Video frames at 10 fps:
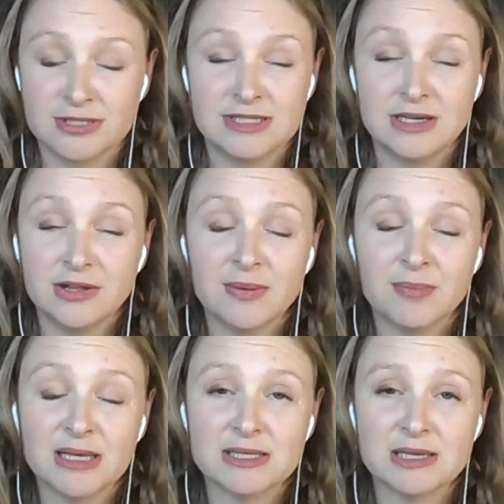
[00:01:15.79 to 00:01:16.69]

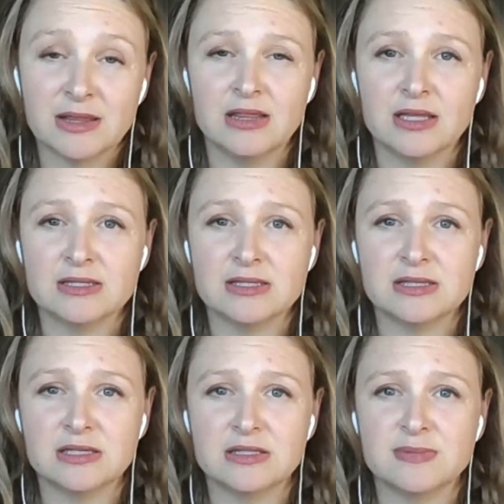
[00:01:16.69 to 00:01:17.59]
stealing basically this
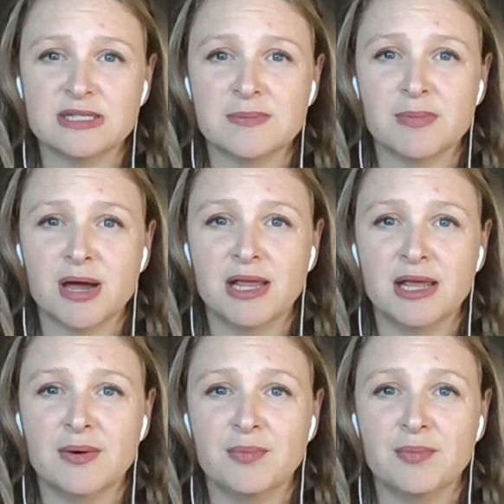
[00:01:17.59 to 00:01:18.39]
missing money.